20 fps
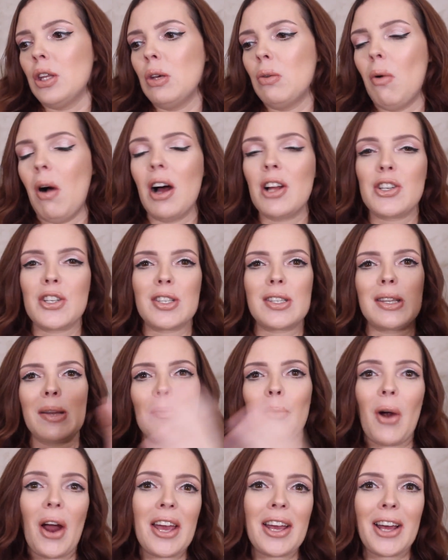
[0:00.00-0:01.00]
you want just
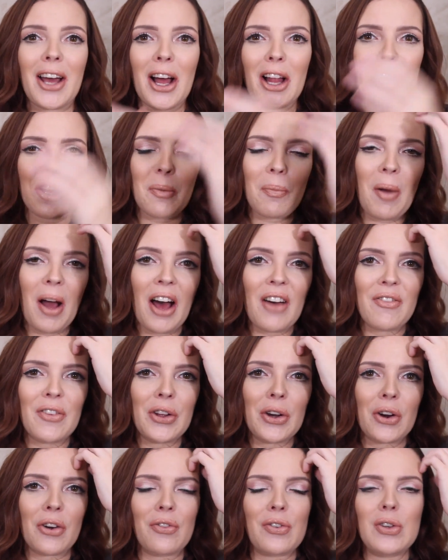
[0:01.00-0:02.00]
the bright color
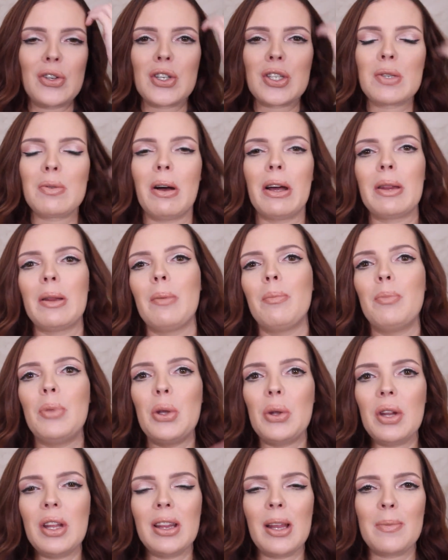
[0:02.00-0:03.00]
puffin or if you just want the
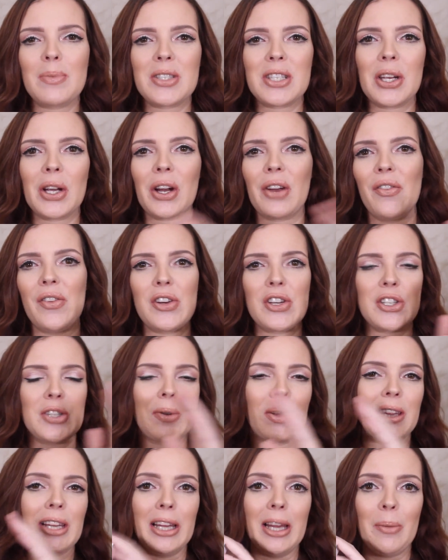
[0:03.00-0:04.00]
beauty lipstick, if you
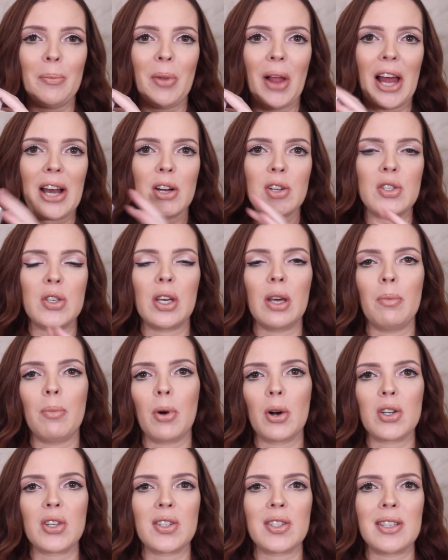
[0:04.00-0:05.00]
just want the lip liners, you can
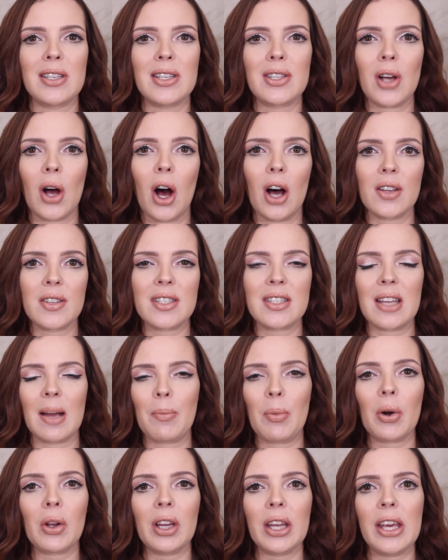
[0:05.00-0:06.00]
purchase these all
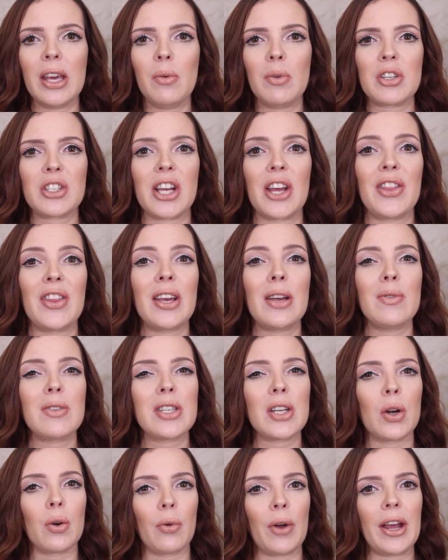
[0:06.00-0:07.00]
separately, which I think
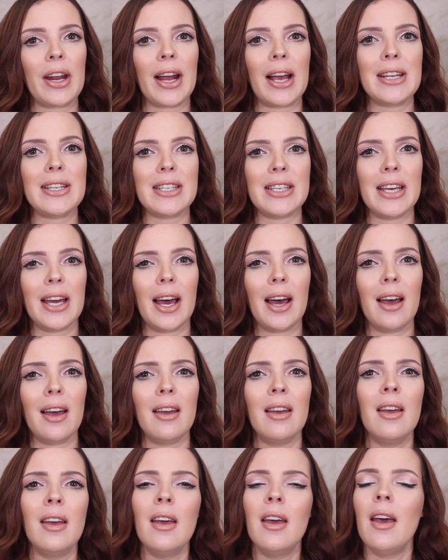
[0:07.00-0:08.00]
was a great idea.
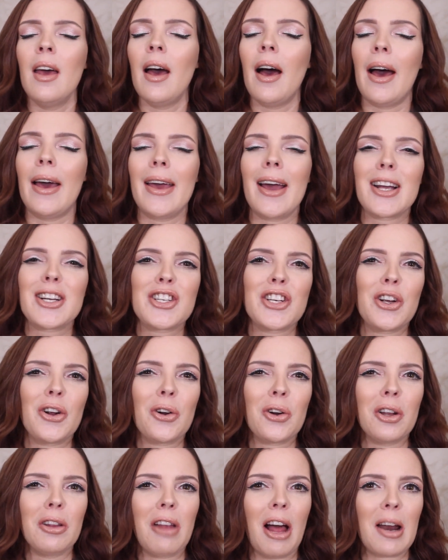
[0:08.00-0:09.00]
I actually
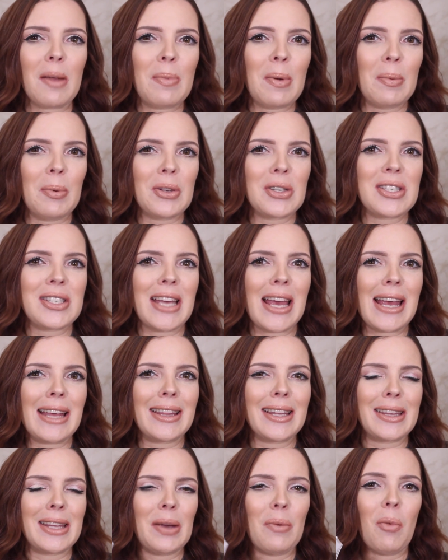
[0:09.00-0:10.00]
heard a lot of people
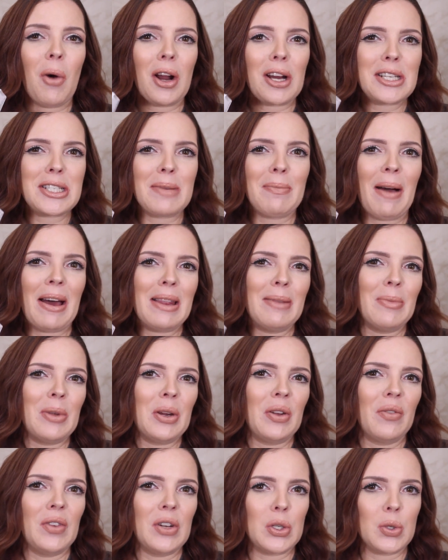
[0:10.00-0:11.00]
saying that they wanted to buy them
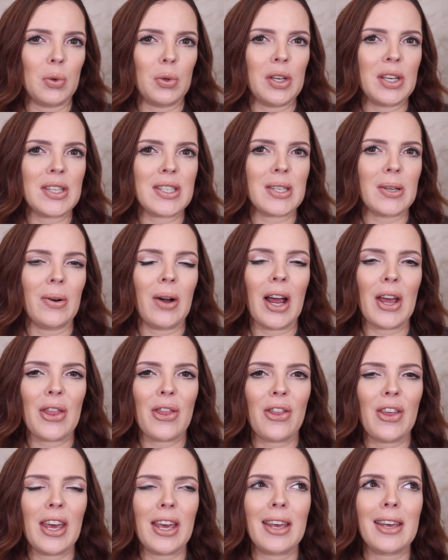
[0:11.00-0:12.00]
individually. So I
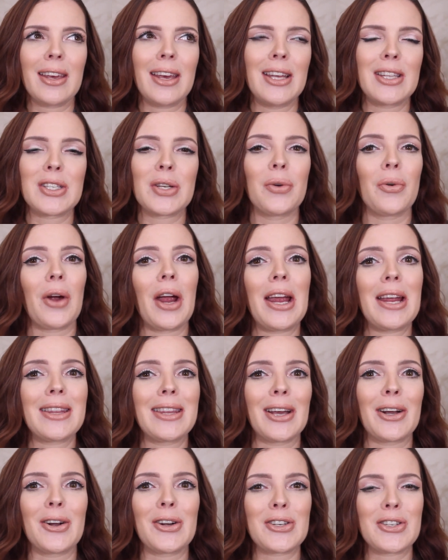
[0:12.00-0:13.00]
think it's
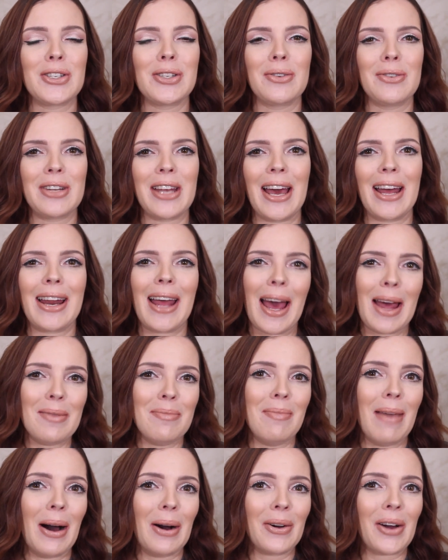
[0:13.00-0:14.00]
great that Christian Audette
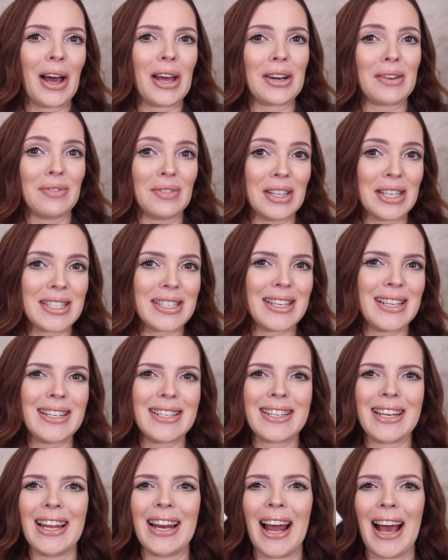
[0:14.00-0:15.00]
and Mel kind of
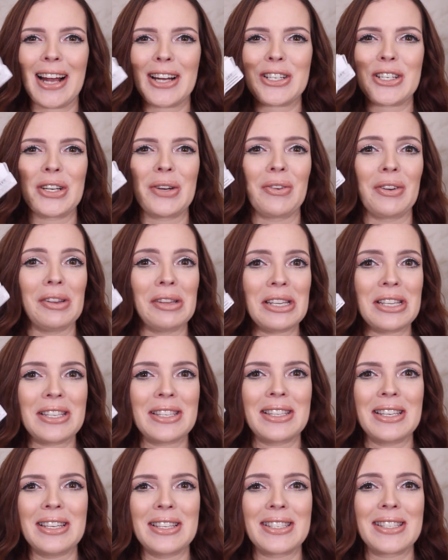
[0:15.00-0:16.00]
listened and actually
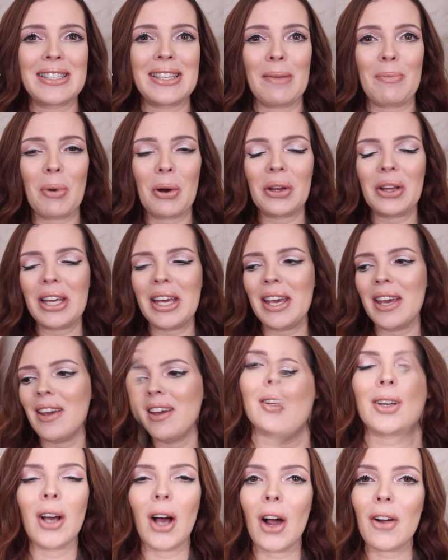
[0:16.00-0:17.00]
released these
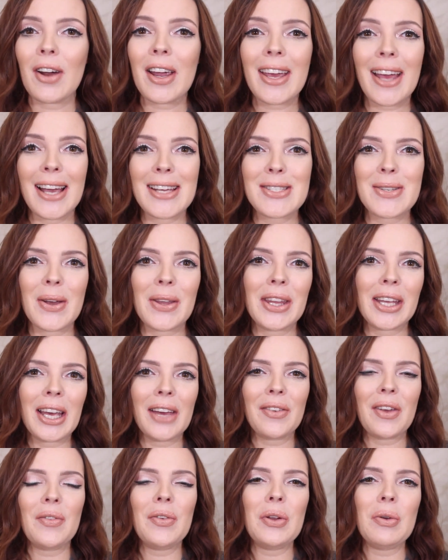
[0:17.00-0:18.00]
separately. All right, guys, so I think
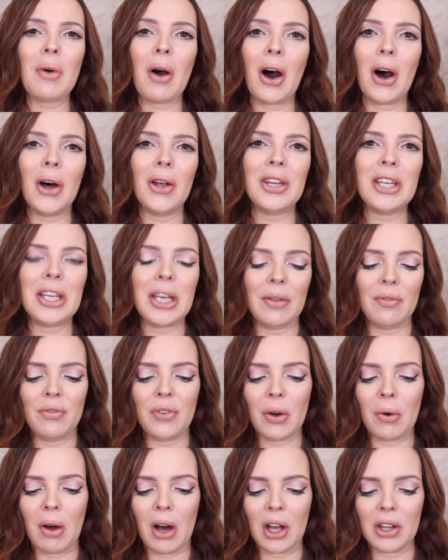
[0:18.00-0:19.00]
I've given you all the
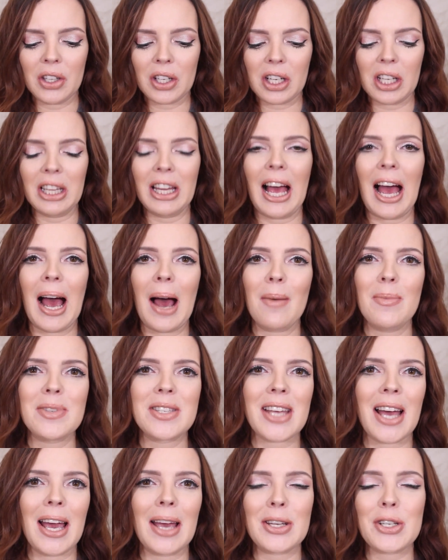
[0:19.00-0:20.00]
info on the
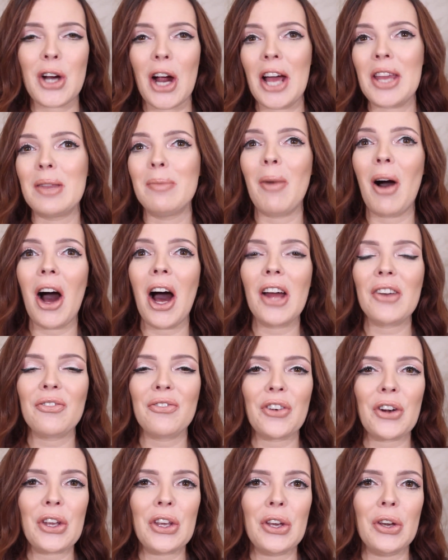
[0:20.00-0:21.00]
collabs. I tried them on
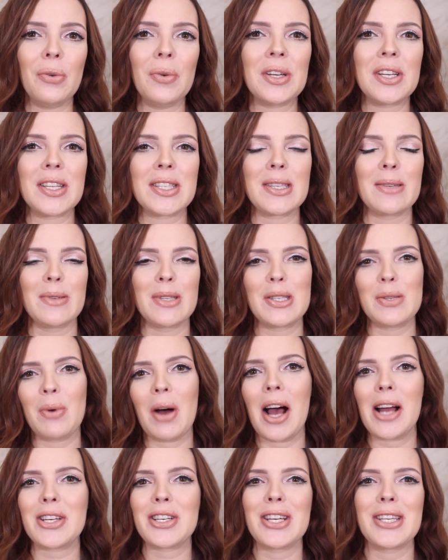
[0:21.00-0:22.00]
for you. We did some
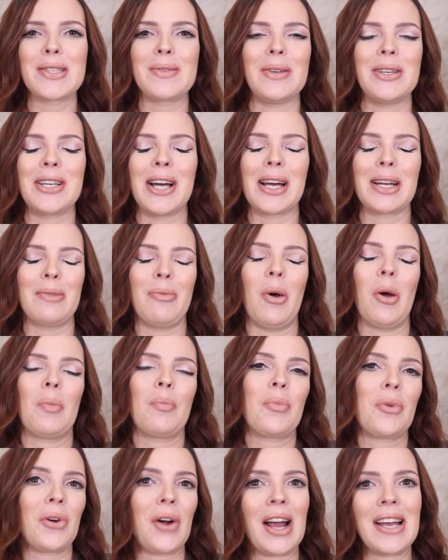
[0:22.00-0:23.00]
swatches. We talked
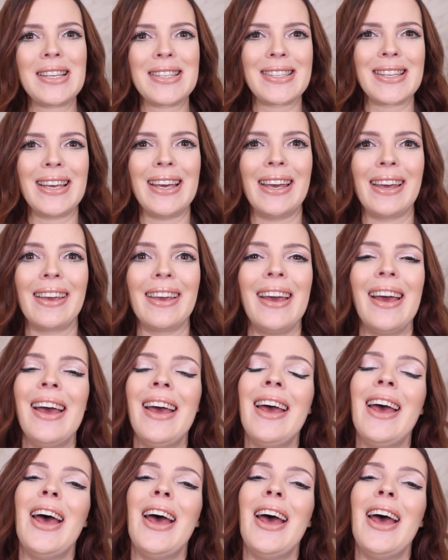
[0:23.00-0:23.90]
about pricing.